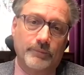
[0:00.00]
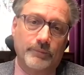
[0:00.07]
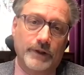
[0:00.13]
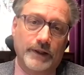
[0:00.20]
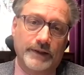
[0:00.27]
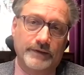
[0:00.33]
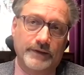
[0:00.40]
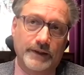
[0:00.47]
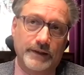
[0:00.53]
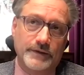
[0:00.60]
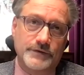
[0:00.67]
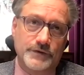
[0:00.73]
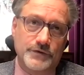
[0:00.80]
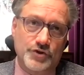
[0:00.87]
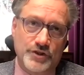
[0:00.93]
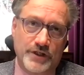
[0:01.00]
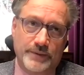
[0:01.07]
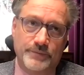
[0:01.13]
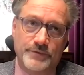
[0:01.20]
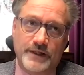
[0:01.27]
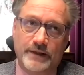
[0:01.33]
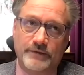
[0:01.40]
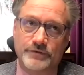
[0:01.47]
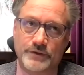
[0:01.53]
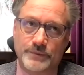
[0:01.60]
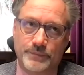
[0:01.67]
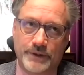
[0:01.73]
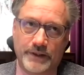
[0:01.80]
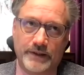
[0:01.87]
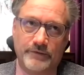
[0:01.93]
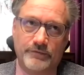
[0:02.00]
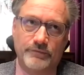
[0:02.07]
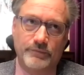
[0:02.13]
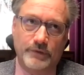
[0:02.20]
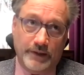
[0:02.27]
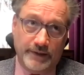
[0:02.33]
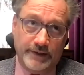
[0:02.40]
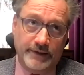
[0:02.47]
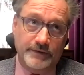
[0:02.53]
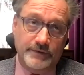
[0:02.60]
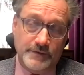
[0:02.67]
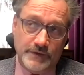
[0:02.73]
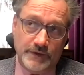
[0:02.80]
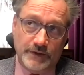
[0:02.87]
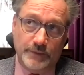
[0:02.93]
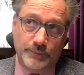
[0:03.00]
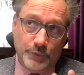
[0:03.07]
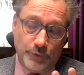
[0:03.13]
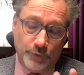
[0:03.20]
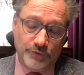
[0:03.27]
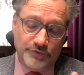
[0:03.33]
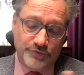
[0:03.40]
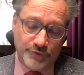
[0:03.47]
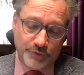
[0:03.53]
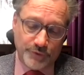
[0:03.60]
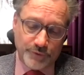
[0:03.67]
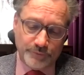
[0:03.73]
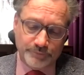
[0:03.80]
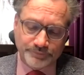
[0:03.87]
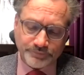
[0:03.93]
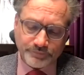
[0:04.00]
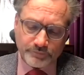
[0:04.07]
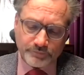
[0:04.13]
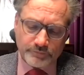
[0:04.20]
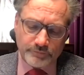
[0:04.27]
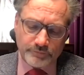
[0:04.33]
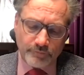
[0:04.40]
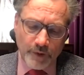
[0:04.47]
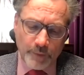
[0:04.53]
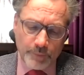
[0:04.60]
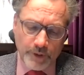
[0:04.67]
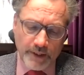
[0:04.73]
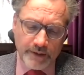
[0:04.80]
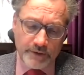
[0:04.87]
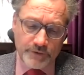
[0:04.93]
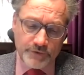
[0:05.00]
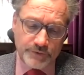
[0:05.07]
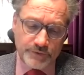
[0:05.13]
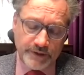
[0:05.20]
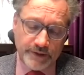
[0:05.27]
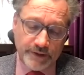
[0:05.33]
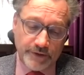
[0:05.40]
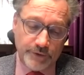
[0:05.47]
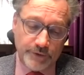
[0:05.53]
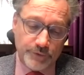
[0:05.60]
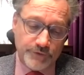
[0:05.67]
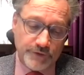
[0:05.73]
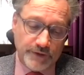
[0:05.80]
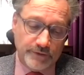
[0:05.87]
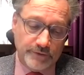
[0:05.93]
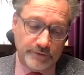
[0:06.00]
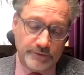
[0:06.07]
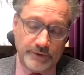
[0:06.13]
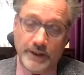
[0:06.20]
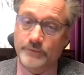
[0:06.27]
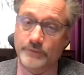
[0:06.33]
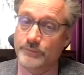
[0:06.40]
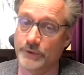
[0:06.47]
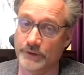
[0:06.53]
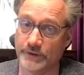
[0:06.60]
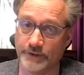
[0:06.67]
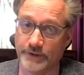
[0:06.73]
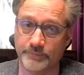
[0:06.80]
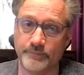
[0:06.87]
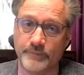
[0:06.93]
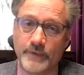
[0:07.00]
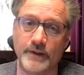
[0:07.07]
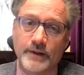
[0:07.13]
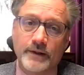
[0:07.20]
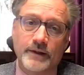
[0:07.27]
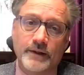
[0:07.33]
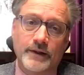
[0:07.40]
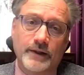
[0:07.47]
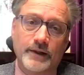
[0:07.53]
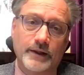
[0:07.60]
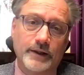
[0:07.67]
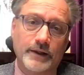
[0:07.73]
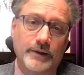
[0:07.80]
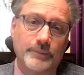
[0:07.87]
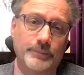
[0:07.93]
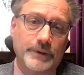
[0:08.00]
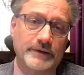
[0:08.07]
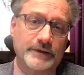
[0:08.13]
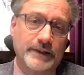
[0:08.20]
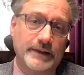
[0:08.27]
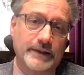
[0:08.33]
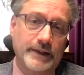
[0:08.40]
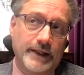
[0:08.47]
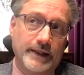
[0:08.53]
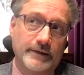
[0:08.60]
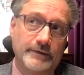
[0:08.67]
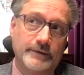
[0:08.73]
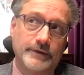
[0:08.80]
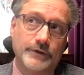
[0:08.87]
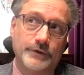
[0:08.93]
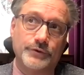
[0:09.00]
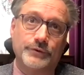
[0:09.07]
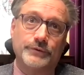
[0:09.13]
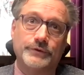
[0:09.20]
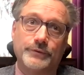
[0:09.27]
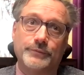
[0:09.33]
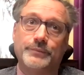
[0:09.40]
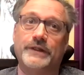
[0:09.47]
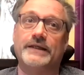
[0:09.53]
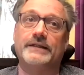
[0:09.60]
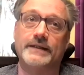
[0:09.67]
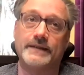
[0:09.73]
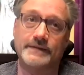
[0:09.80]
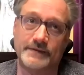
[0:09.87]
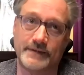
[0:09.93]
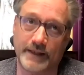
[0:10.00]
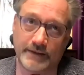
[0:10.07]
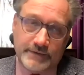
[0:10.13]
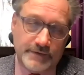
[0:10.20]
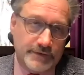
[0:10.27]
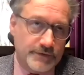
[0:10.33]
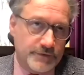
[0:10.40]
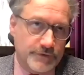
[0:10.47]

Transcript: I think it's a shame to have to pay, like in Singapore, for molecular screening using grant money. But then again, you pay less taxes.